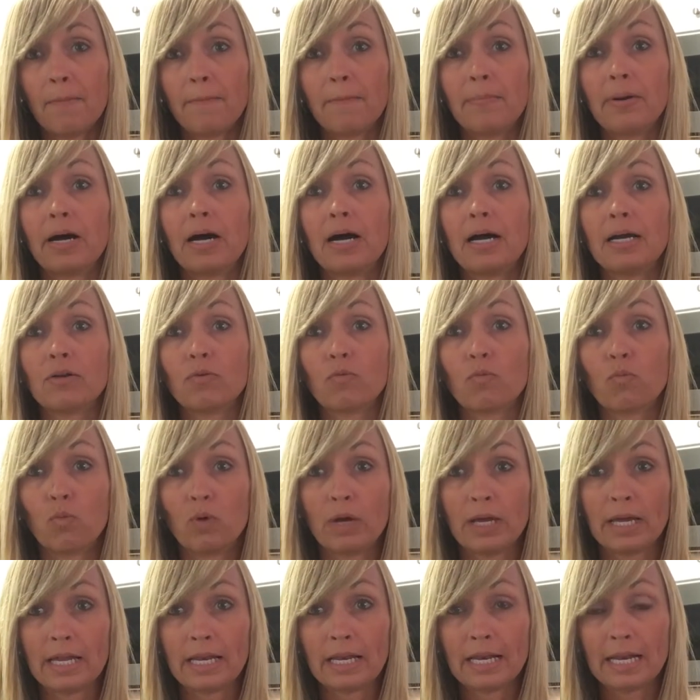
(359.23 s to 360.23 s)
But
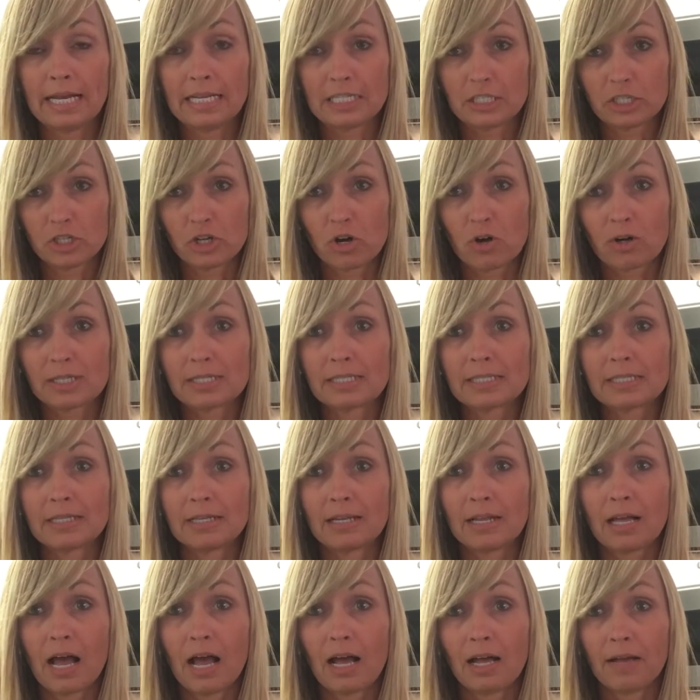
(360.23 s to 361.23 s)
when it starts
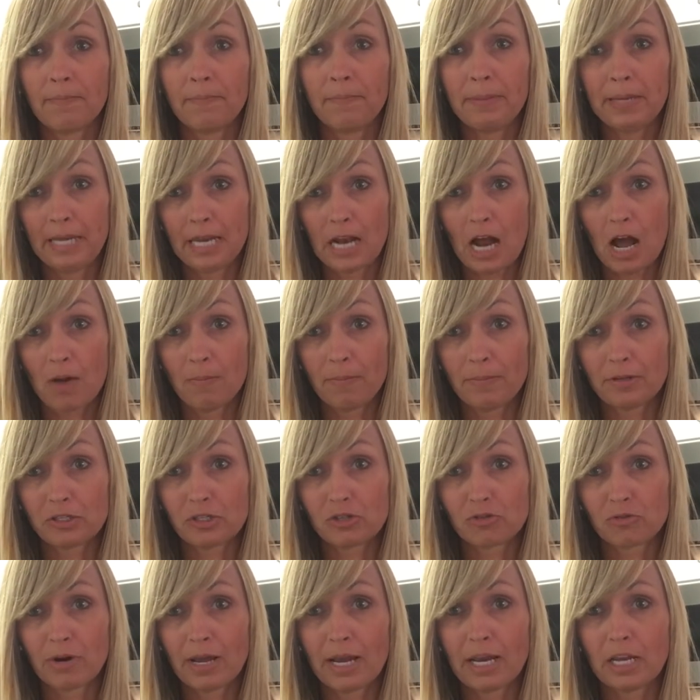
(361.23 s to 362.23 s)
being
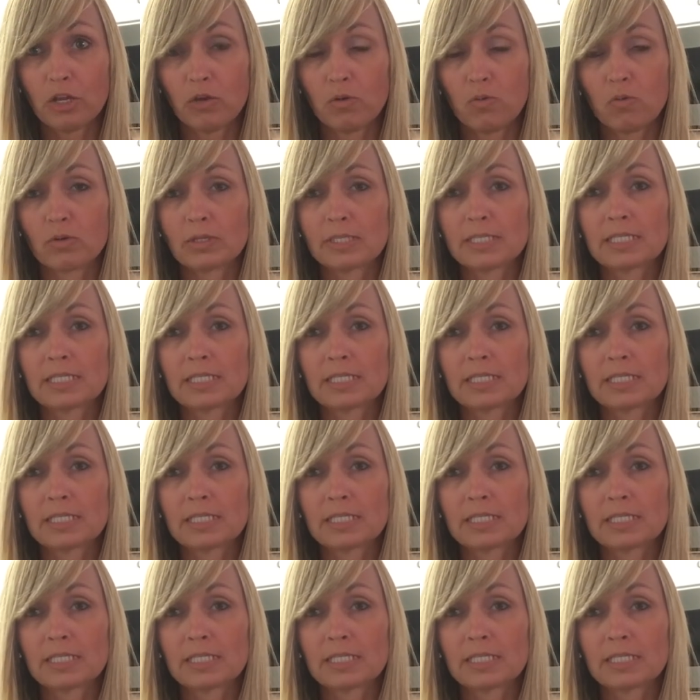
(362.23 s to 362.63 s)
almost ready, you will